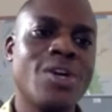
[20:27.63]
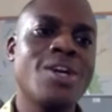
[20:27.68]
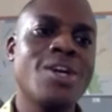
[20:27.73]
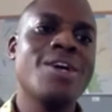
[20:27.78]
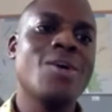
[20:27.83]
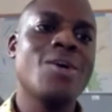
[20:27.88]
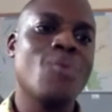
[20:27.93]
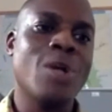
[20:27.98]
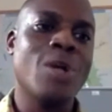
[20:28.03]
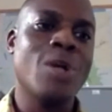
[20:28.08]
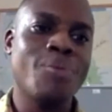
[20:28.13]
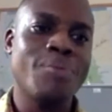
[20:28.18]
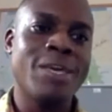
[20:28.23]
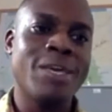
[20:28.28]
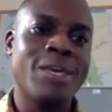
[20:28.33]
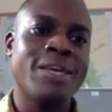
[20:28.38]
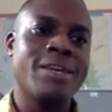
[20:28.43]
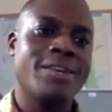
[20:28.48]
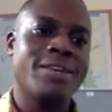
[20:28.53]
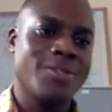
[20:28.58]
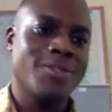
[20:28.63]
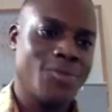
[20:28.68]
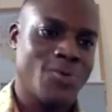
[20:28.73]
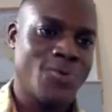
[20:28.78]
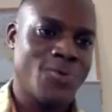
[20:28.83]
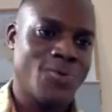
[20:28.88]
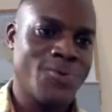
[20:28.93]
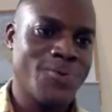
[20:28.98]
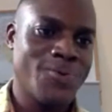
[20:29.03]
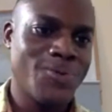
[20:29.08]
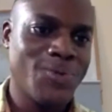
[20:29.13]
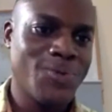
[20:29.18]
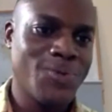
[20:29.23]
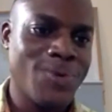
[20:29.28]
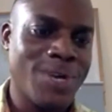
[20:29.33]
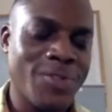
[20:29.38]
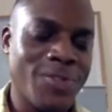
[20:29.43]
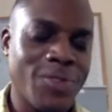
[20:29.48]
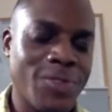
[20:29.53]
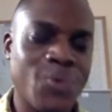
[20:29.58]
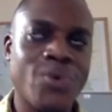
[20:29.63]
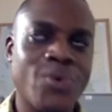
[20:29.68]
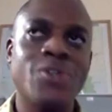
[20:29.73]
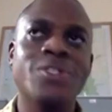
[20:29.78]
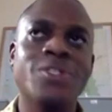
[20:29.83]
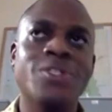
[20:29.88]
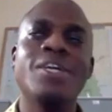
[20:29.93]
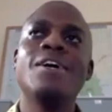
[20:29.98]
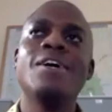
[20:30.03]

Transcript: well-being throughout the world.